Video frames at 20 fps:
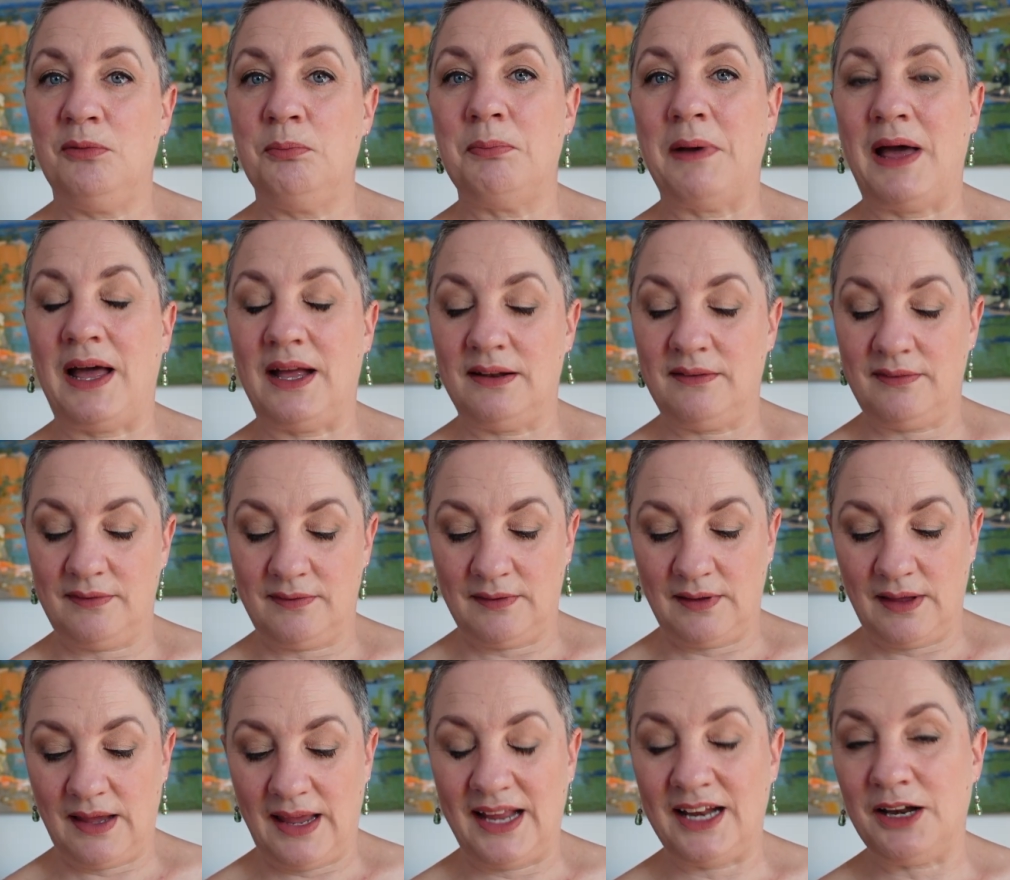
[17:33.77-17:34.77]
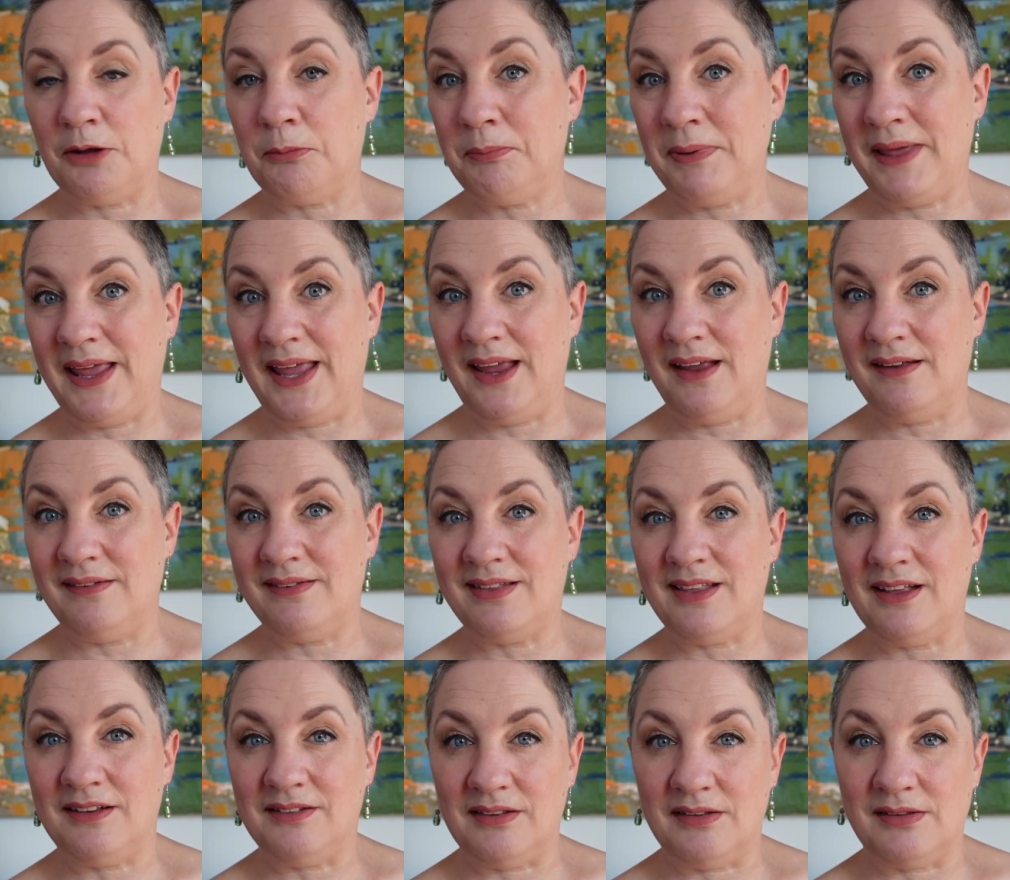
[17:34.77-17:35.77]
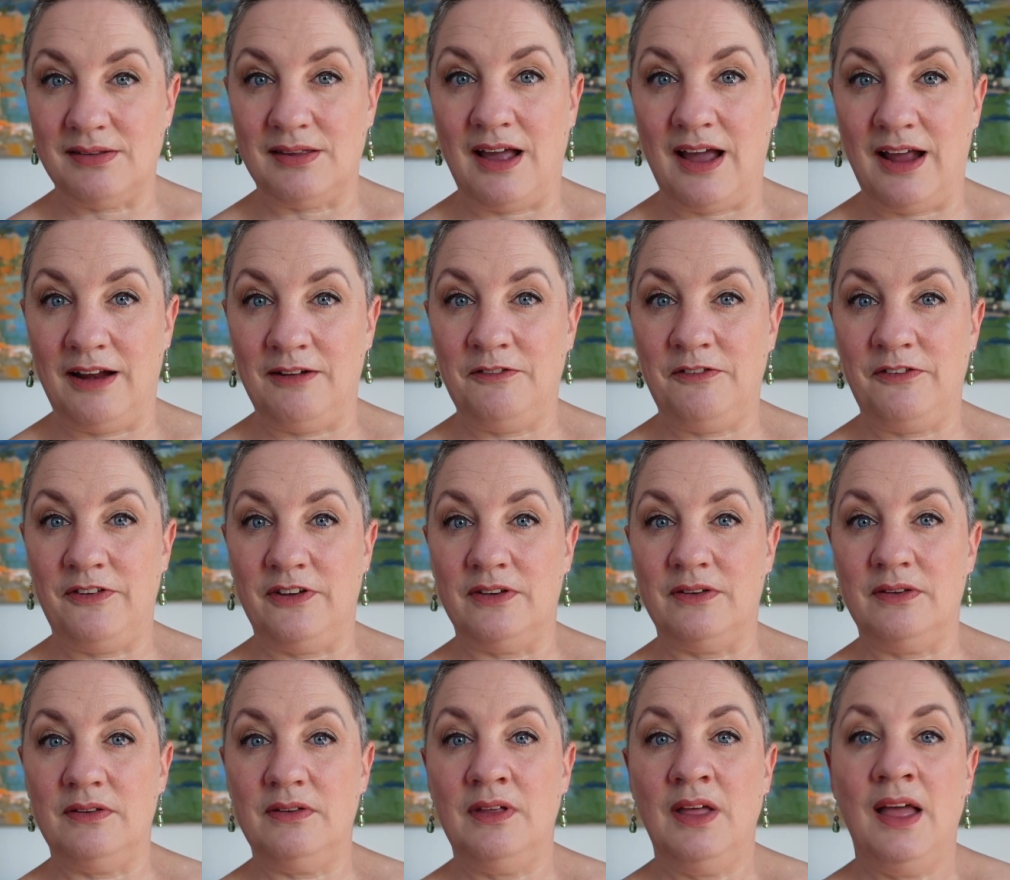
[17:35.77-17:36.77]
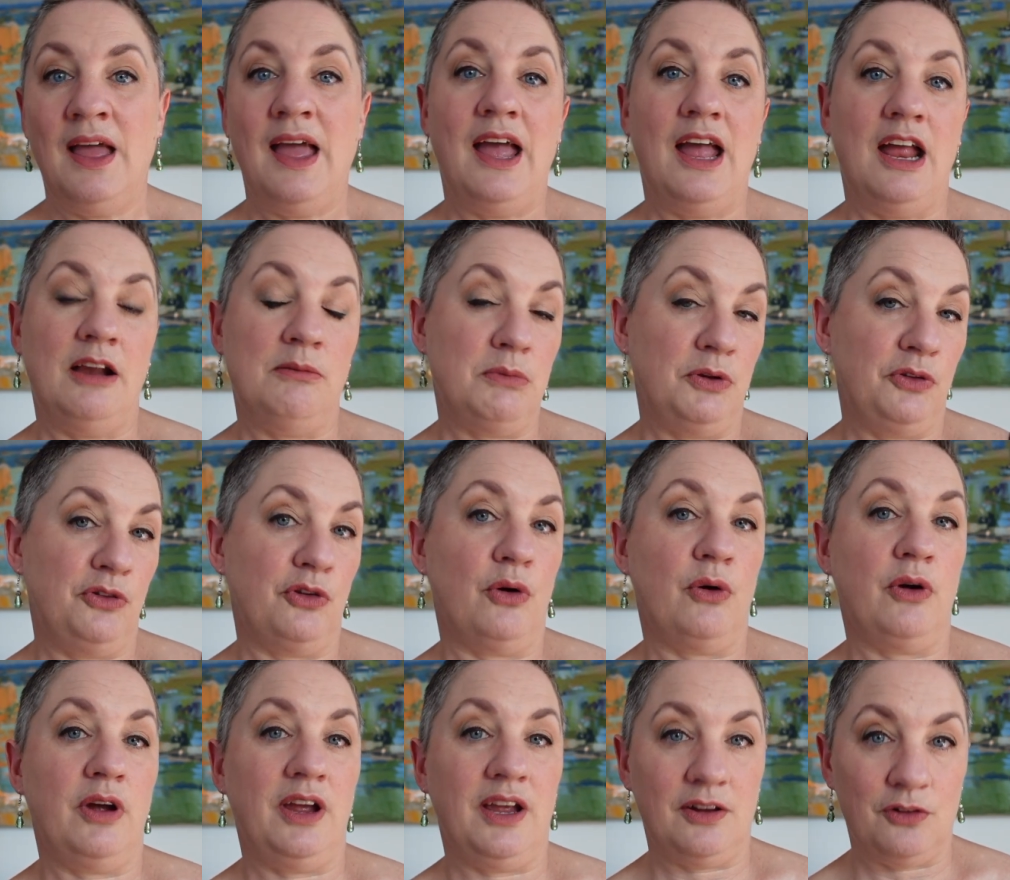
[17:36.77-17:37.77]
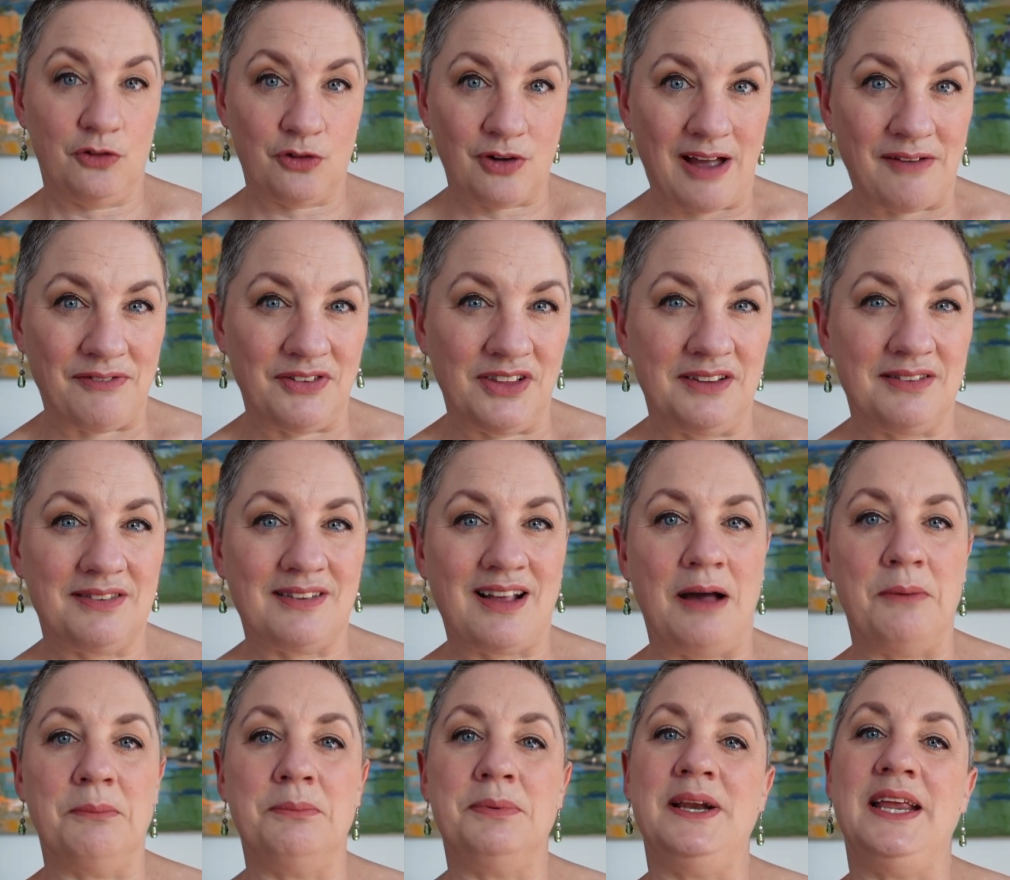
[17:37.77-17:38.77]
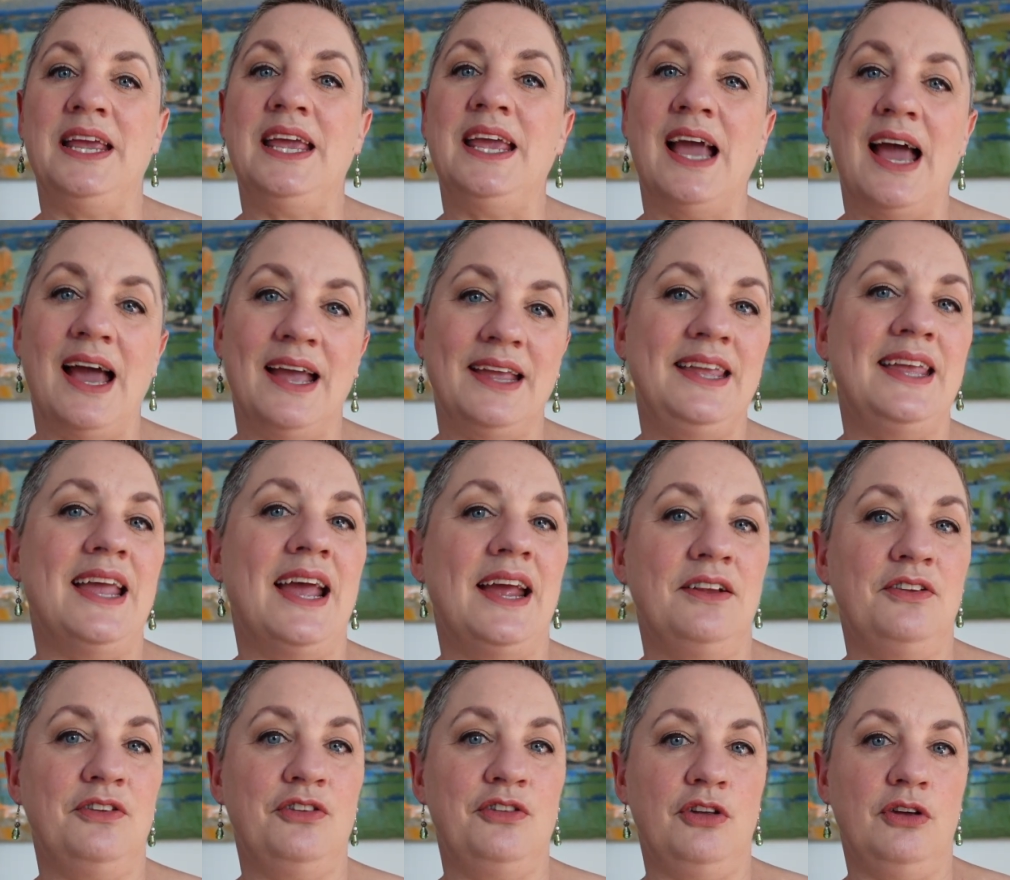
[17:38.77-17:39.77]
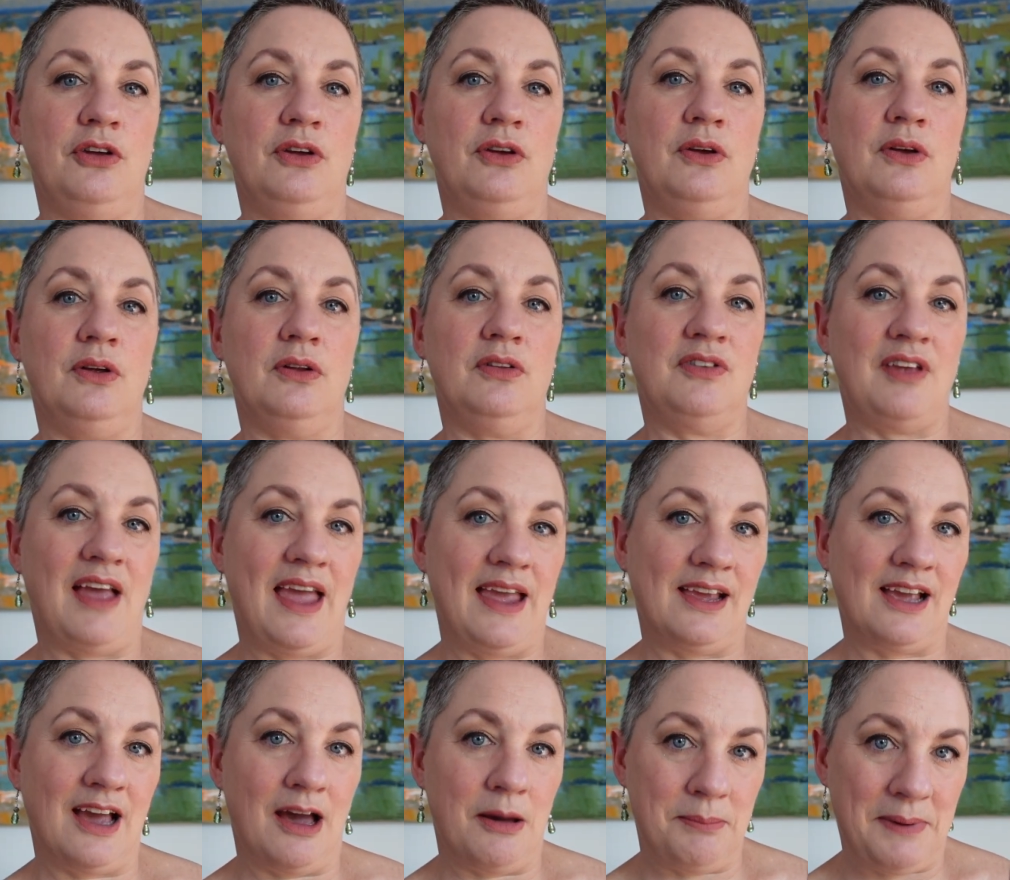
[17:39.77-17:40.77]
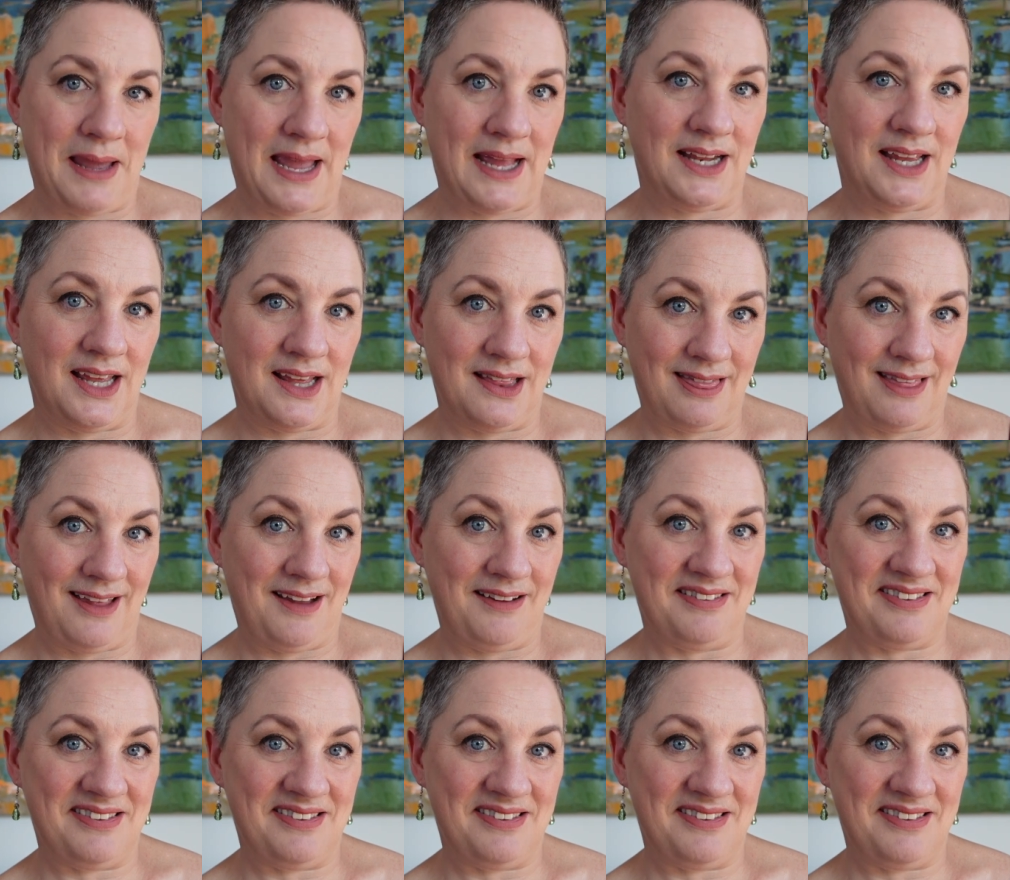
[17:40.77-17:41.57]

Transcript: but it appears that Design Fill and Midori and Traveller's Company are yet to take up any of these